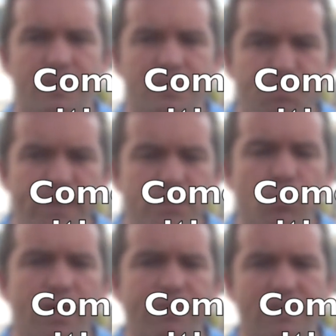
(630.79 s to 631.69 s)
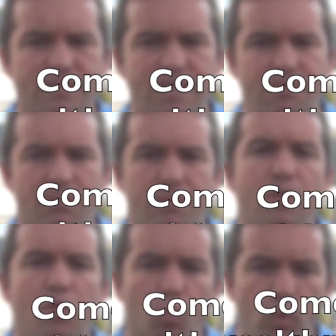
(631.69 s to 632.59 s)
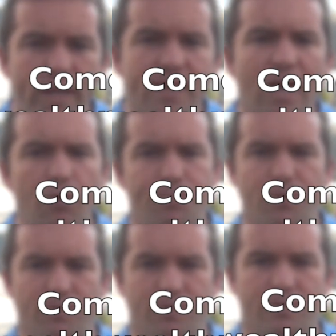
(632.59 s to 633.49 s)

Speak to one of our team. We can help you.